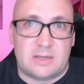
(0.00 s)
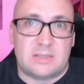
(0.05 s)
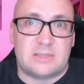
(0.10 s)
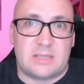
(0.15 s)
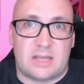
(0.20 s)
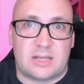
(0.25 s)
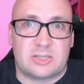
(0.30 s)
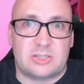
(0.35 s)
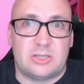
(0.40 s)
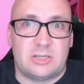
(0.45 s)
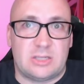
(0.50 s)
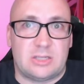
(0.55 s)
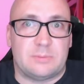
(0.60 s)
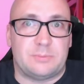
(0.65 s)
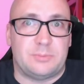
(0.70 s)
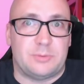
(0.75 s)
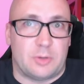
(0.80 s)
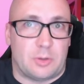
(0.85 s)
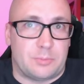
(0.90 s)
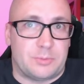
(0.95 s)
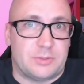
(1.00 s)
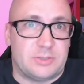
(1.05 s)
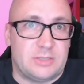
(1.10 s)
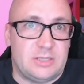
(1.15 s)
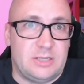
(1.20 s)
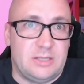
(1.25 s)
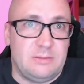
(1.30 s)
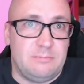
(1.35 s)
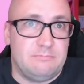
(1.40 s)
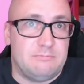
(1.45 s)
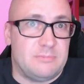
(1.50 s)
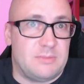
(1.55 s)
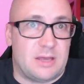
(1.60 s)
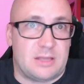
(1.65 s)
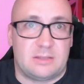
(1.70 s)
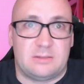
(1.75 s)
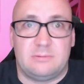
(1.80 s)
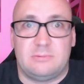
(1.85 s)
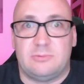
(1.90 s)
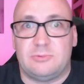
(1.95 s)
is actually a property
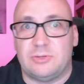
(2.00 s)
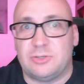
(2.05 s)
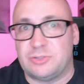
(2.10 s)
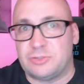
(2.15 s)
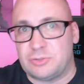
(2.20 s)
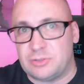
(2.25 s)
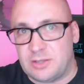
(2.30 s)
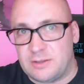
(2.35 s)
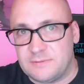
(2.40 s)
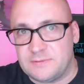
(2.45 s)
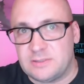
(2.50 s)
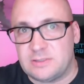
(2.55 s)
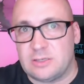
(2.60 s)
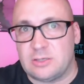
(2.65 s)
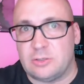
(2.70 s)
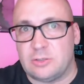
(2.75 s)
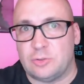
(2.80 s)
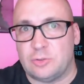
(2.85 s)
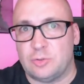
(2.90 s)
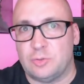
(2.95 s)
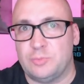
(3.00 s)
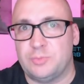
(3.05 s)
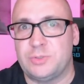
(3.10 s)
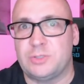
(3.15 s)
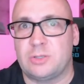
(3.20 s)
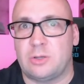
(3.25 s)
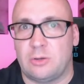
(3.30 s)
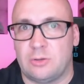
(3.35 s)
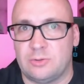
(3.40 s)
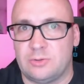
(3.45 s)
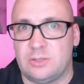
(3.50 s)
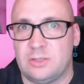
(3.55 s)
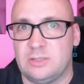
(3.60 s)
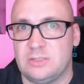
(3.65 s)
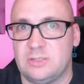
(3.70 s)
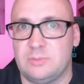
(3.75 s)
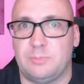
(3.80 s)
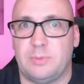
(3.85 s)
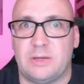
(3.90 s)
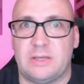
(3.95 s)
that retrieves the group's
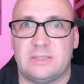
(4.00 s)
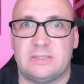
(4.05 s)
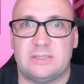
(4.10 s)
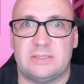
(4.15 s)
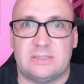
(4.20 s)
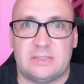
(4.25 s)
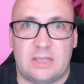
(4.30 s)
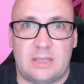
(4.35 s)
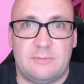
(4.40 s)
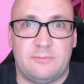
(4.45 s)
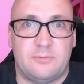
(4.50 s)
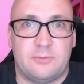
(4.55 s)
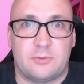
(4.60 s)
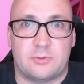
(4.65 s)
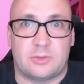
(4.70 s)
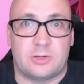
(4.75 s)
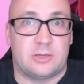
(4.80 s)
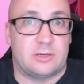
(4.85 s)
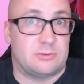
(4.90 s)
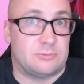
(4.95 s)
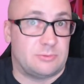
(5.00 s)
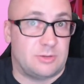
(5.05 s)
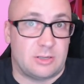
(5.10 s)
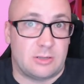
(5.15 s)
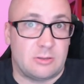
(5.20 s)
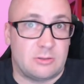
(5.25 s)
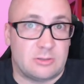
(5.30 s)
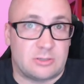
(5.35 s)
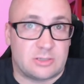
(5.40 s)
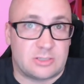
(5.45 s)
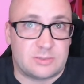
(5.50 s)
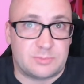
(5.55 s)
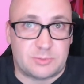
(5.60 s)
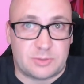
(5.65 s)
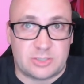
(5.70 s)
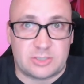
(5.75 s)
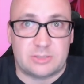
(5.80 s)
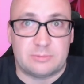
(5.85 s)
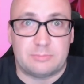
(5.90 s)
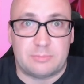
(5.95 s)
contents by its name for a regular
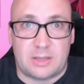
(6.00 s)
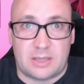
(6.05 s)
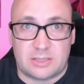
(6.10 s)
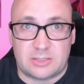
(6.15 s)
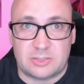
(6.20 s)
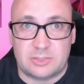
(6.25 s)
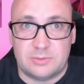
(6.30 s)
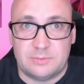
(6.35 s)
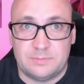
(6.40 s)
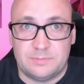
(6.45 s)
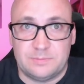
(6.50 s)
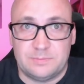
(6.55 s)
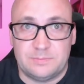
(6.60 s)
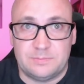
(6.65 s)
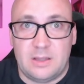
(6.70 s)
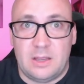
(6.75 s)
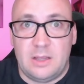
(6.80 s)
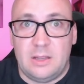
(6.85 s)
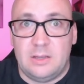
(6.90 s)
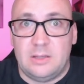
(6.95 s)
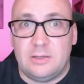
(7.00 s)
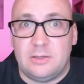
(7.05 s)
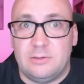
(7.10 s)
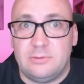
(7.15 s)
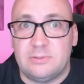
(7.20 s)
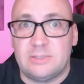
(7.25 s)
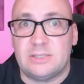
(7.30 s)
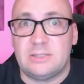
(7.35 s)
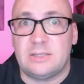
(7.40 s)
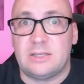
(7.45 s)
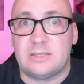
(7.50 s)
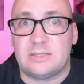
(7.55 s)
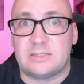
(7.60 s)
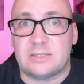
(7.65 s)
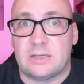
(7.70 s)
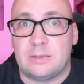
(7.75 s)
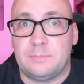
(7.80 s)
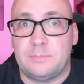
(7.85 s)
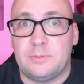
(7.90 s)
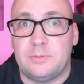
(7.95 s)
expression match. Here is an
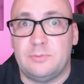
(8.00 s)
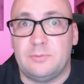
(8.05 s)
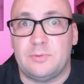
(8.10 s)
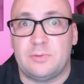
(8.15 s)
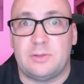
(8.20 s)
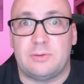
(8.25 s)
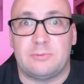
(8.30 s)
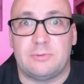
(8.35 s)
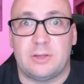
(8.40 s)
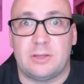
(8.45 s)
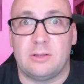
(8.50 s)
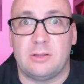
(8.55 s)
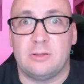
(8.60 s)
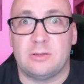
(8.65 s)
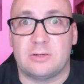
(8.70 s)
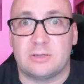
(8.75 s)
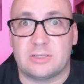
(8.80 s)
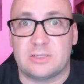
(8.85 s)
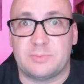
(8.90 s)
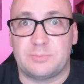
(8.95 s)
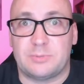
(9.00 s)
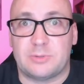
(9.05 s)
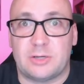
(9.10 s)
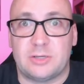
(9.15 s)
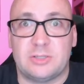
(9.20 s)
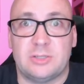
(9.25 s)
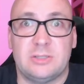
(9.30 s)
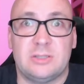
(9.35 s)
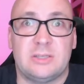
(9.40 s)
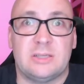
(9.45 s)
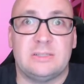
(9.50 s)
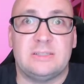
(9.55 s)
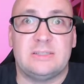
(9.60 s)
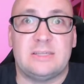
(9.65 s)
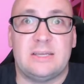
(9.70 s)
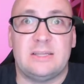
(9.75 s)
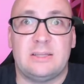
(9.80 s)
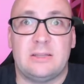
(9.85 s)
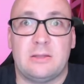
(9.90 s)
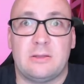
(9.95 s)
example with a regular expression
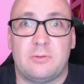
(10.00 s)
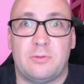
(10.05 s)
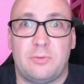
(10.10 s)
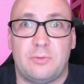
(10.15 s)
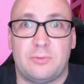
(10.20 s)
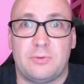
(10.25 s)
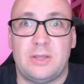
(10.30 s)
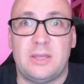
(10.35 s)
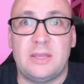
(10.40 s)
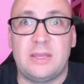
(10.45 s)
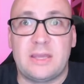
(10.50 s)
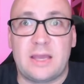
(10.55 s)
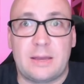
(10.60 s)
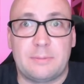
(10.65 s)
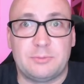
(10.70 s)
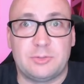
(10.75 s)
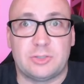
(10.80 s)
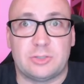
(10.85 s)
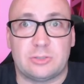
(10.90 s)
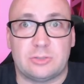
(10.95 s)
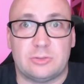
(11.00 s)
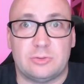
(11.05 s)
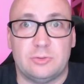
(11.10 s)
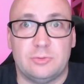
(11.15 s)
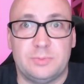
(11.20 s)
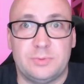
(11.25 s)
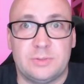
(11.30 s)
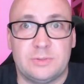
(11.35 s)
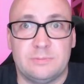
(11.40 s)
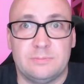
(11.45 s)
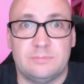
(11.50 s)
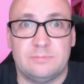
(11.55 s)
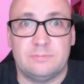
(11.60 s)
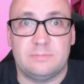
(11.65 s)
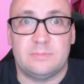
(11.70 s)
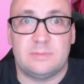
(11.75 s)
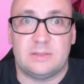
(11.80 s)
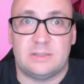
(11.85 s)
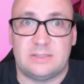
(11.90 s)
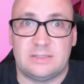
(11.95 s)
containing three capture groups,
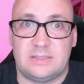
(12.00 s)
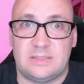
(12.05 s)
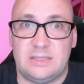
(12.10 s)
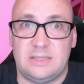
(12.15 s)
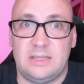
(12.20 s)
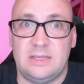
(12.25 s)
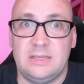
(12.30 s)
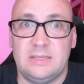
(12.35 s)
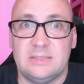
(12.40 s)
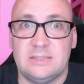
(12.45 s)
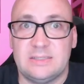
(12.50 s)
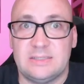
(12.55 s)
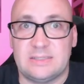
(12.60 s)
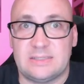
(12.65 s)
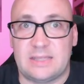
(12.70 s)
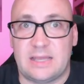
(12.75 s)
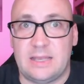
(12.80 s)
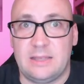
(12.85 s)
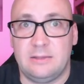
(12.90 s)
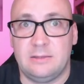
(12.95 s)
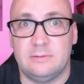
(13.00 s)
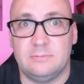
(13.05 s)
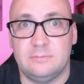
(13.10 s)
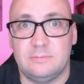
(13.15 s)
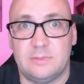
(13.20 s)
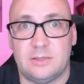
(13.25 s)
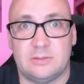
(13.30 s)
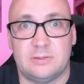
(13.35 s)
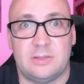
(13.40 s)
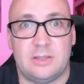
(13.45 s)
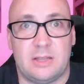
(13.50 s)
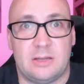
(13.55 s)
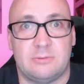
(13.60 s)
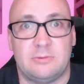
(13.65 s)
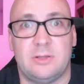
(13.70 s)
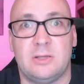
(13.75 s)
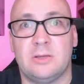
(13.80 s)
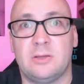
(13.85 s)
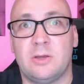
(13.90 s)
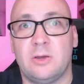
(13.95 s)
the city, state, and
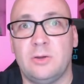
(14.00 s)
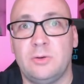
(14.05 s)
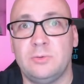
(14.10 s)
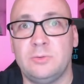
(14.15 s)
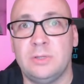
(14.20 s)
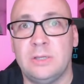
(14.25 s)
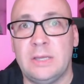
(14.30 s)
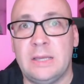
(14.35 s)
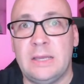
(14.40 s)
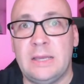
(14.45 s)
area code.